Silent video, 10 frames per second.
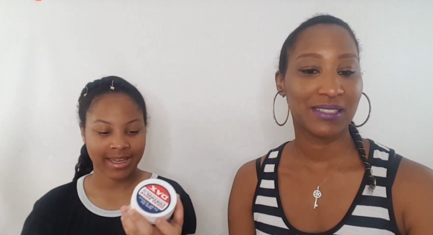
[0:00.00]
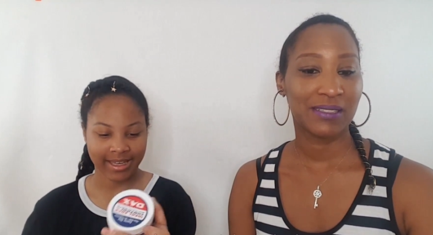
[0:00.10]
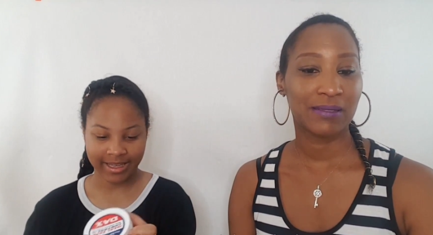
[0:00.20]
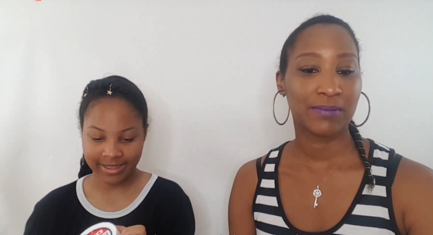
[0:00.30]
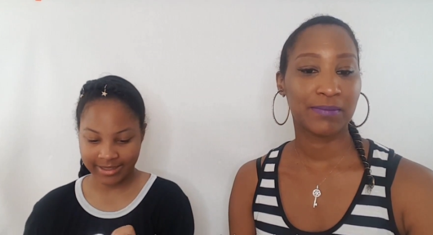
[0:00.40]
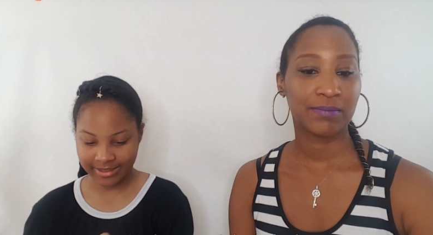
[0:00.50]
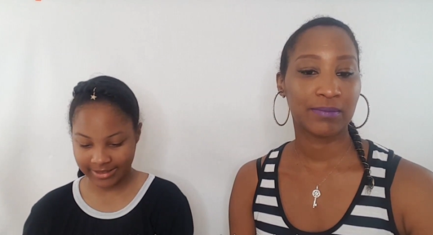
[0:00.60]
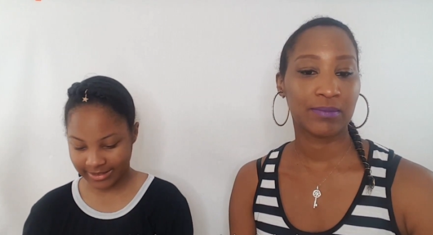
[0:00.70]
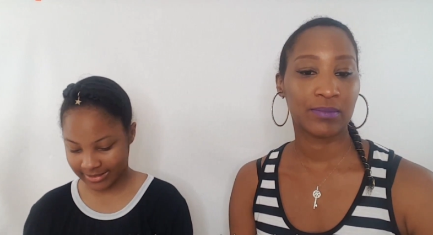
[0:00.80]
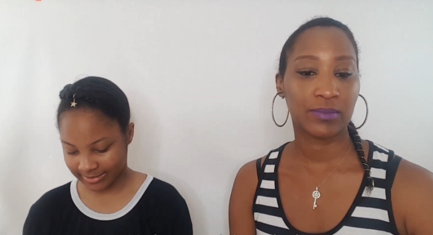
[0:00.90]
Speaker 1: And
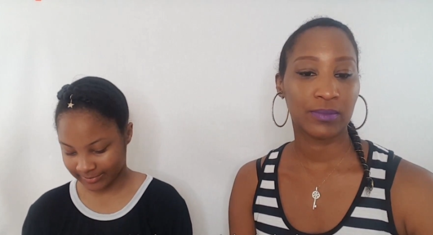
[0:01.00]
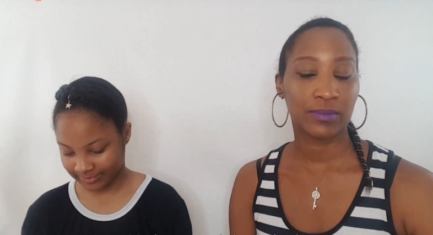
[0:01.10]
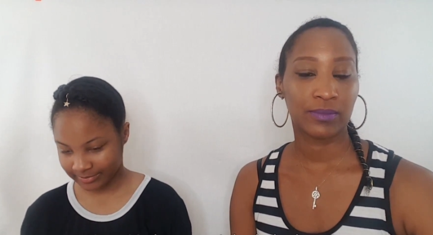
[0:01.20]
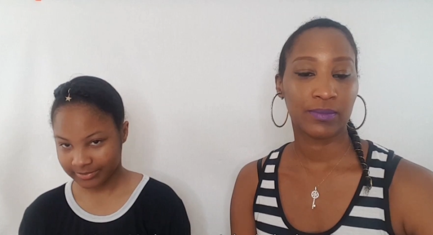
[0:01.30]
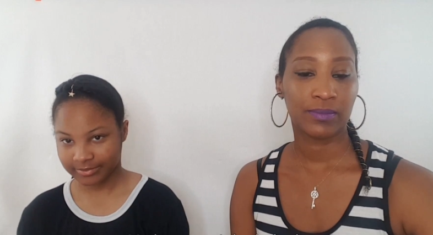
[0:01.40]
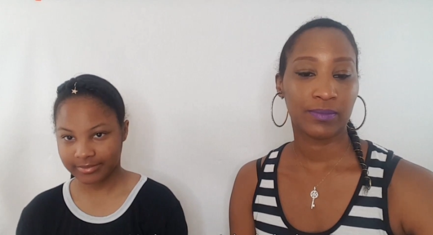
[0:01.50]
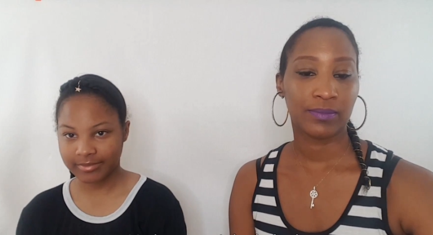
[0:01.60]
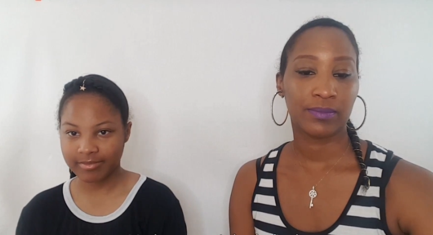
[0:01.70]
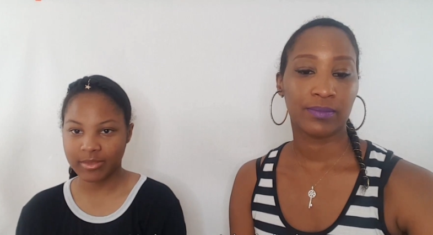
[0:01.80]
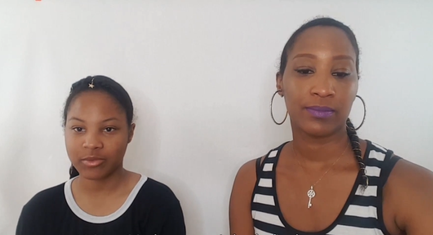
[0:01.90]
um
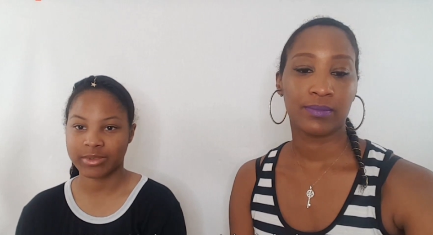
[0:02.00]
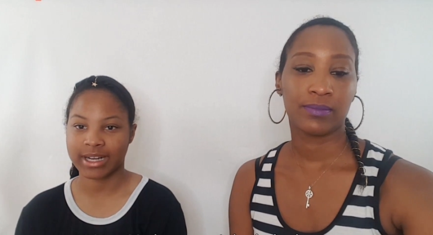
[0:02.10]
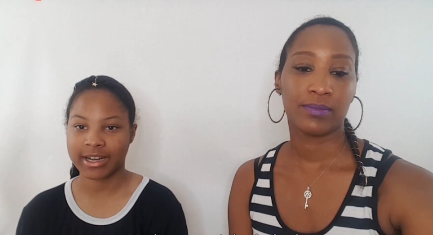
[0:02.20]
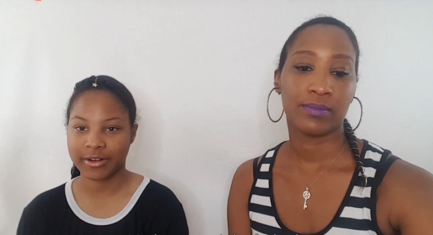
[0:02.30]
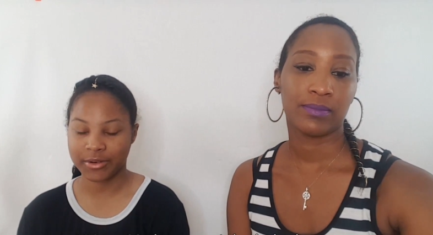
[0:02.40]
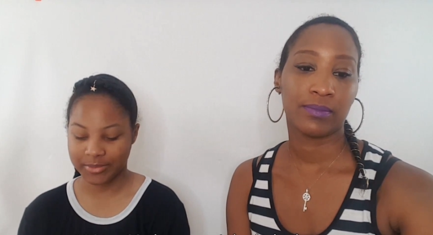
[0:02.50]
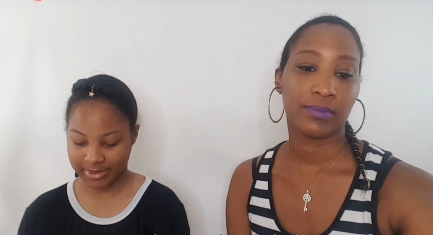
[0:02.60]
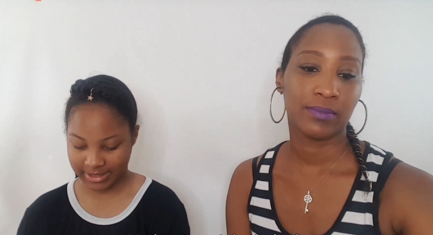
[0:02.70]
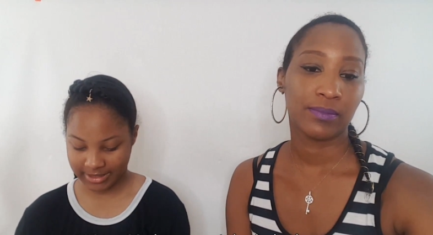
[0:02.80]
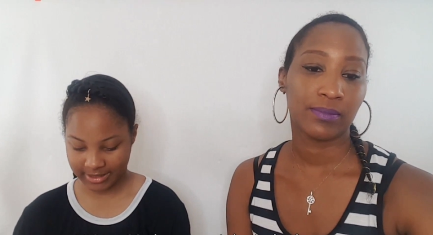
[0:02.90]
when I
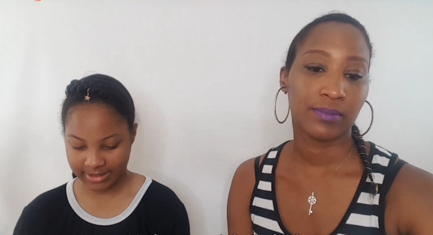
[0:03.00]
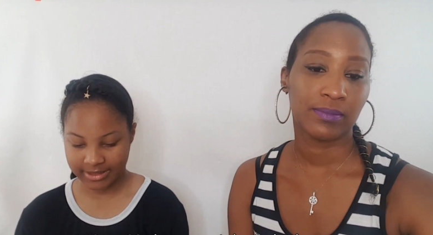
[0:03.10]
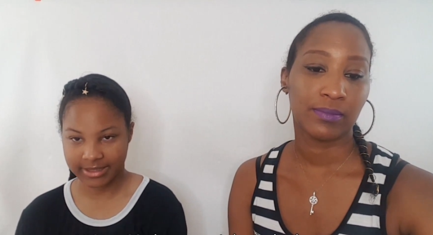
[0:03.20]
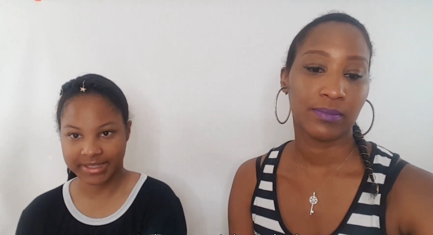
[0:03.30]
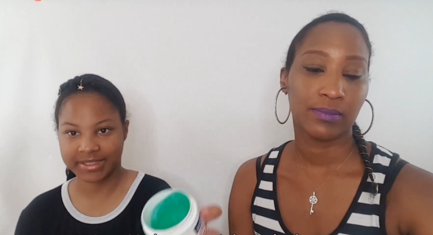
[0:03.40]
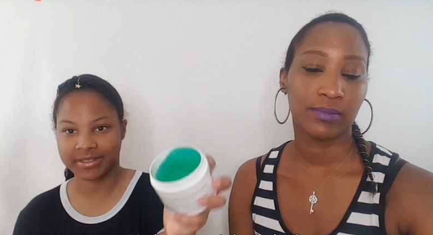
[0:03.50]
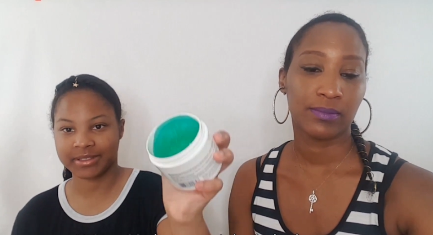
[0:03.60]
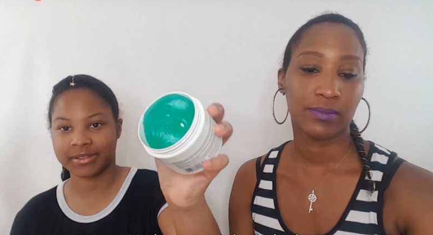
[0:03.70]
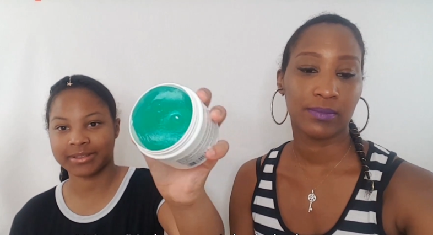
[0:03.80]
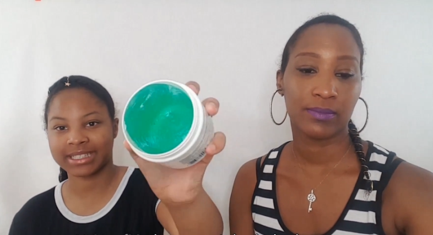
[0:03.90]
open it is you
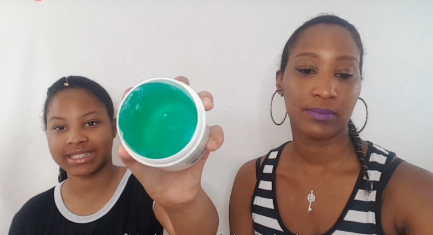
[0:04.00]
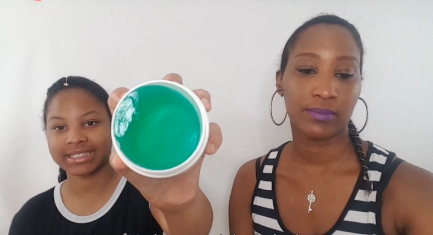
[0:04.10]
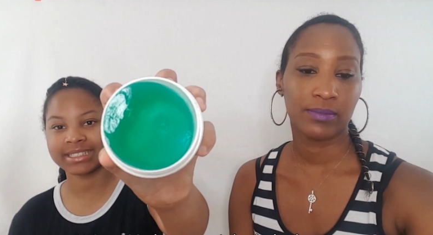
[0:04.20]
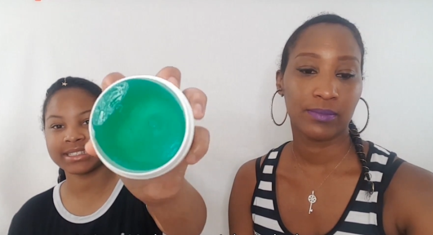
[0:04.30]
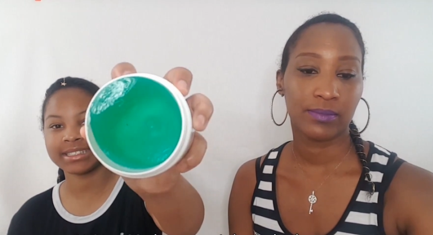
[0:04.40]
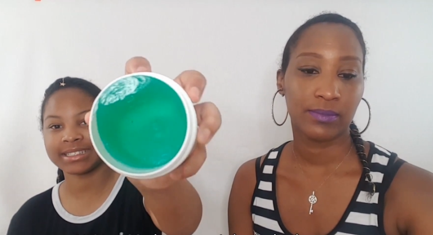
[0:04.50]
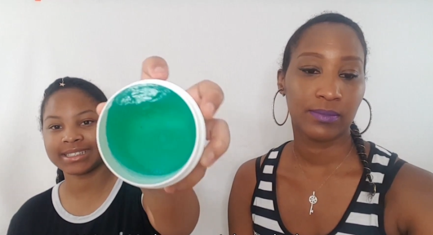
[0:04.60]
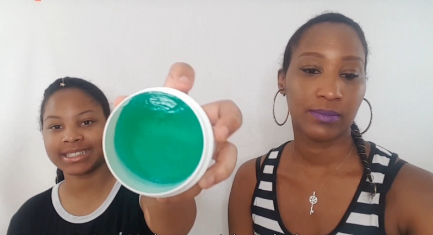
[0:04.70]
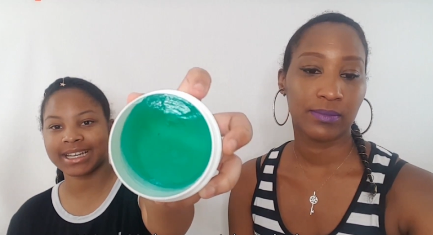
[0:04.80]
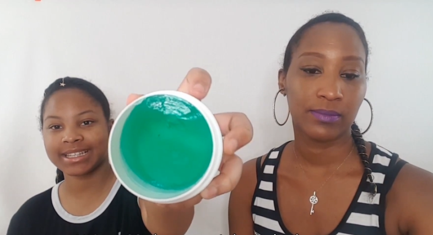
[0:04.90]
know it
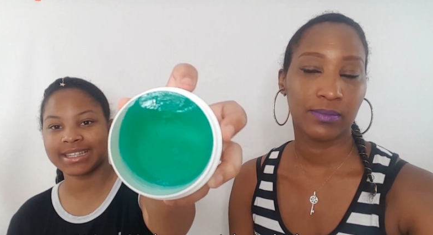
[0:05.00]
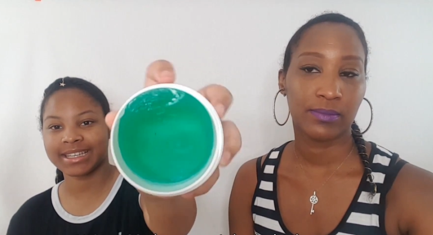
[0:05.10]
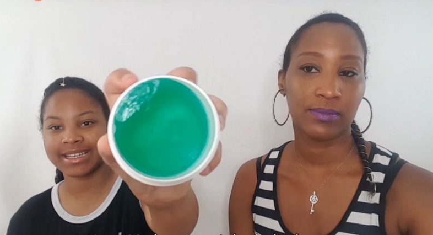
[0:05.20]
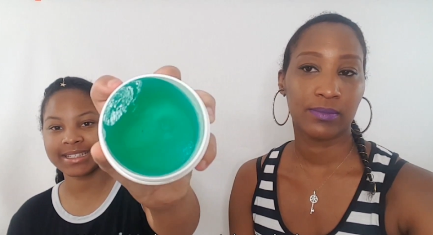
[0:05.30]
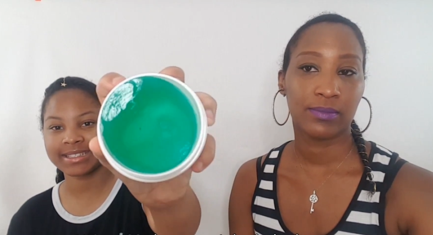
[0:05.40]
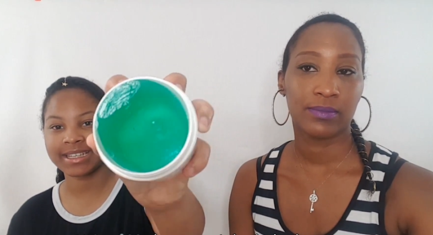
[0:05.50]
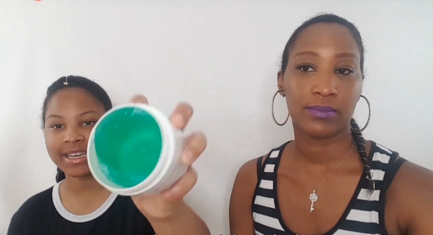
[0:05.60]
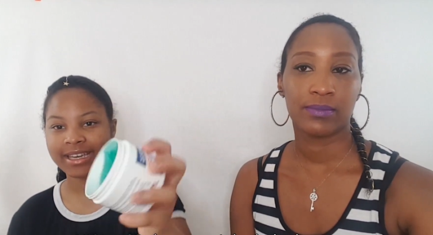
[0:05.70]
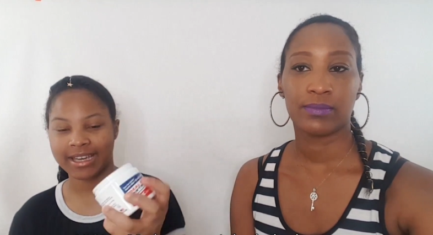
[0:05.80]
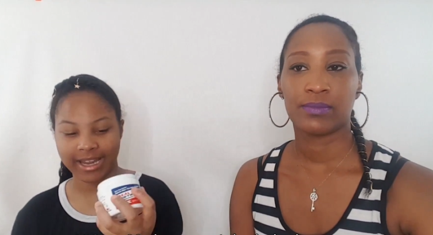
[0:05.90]
looks like this
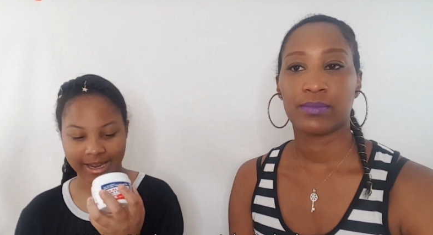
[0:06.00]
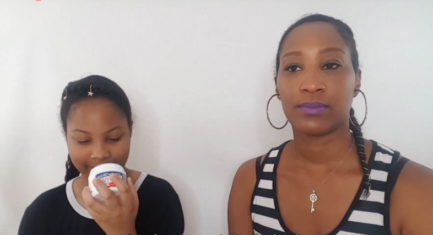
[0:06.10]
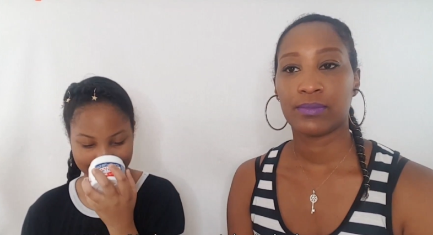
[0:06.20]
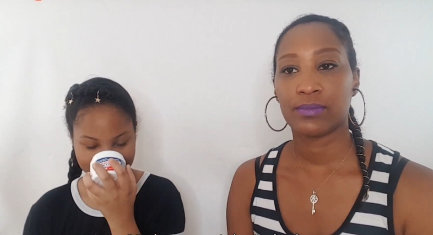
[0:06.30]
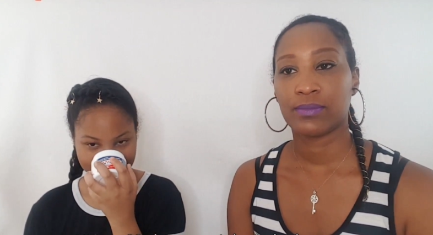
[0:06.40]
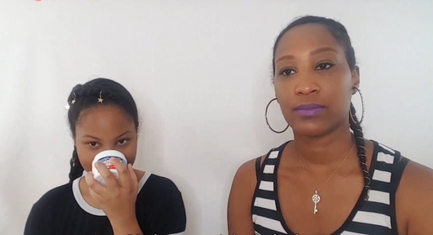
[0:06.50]
and